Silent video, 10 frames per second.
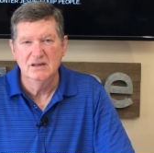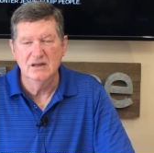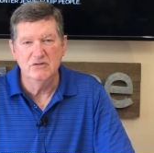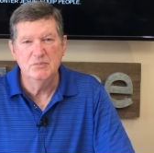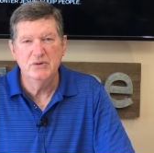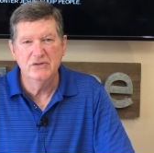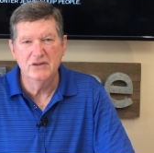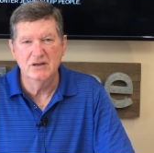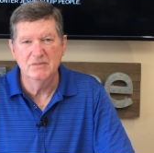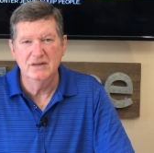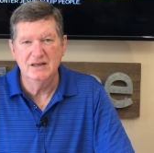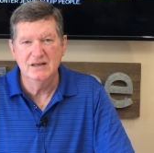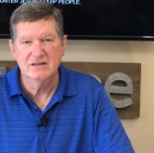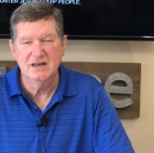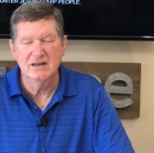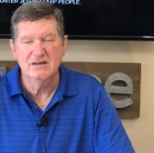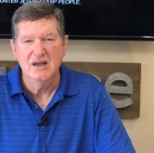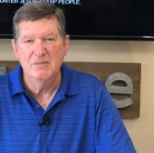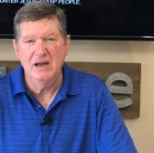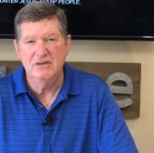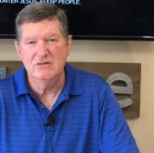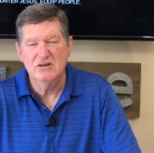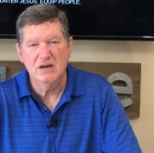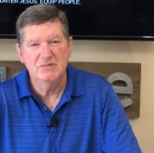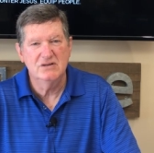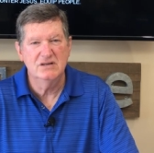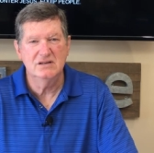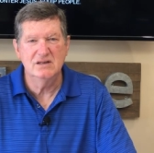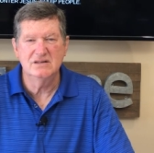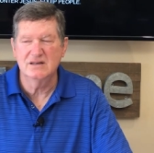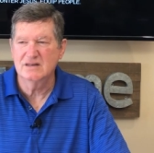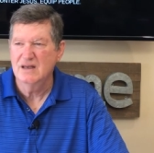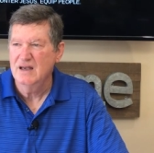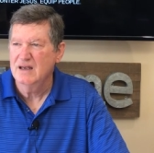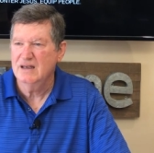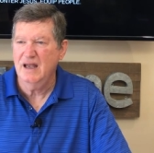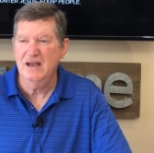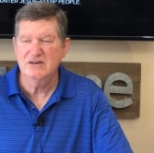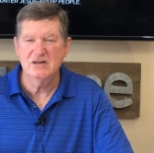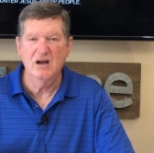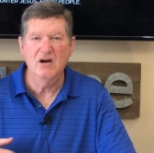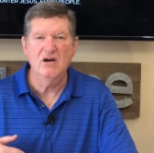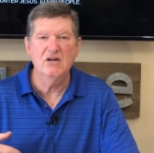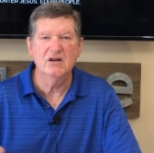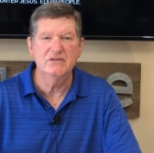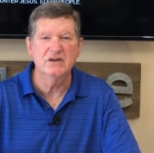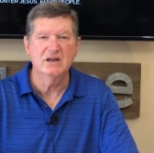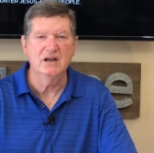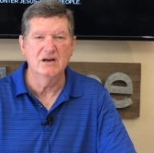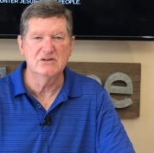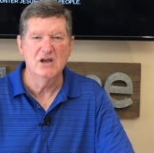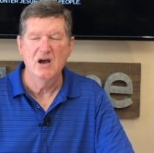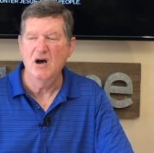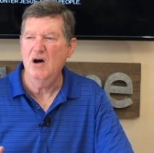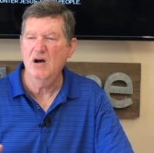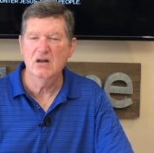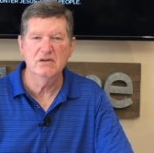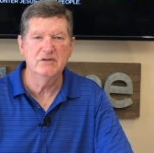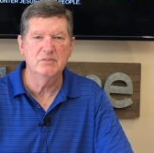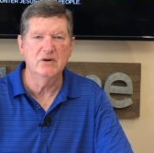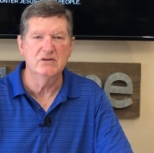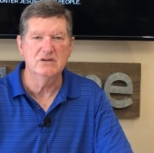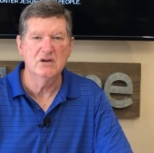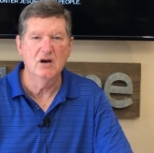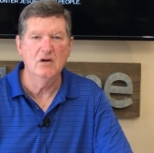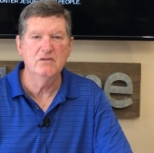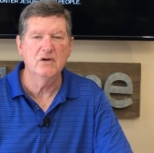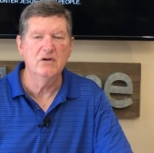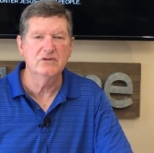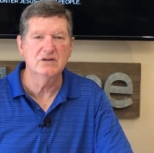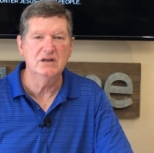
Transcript: if you put them in His hands. Matthew chapter 6, He says, Cast all of your cares, all of your burdens over onto